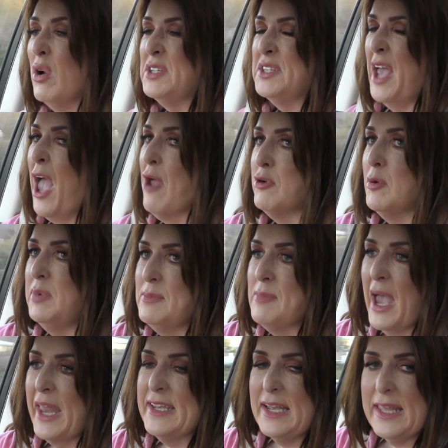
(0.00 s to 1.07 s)
terribly
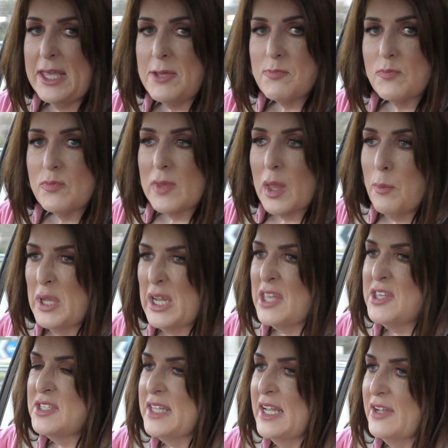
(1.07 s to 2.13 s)
manly, but I
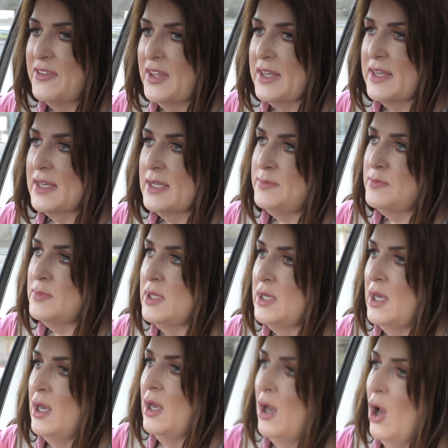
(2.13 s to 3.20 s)
still think I'm
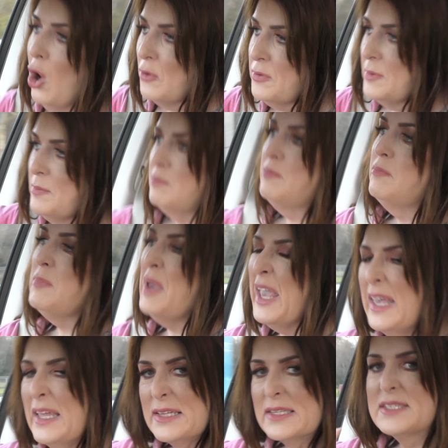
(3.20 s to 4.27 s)
on the
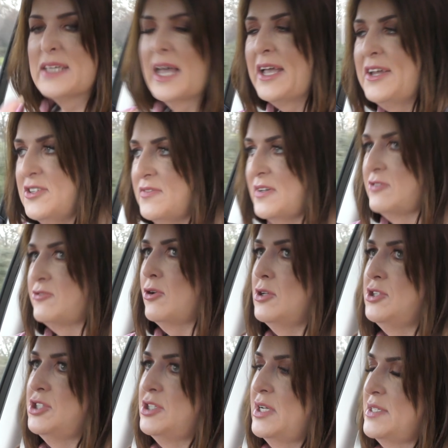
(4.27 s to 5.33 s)
male side of
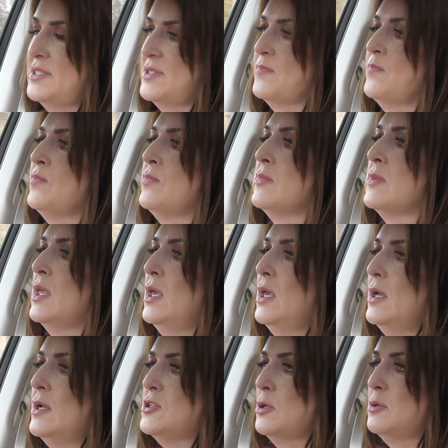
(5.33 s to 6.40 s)
androgynous.
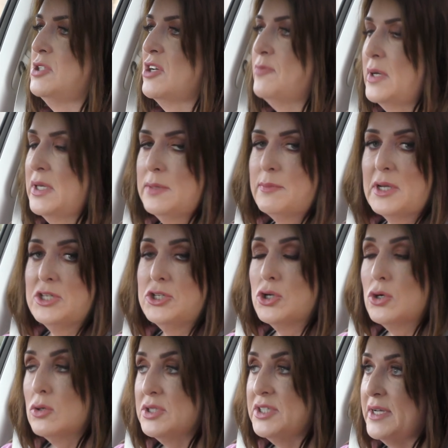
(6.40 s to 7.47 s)
So I want to have my
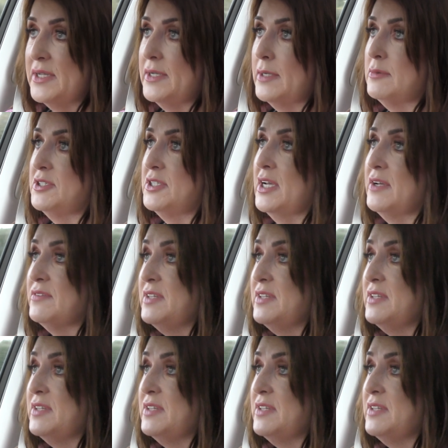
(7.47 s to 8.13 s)
jaw done, I want to have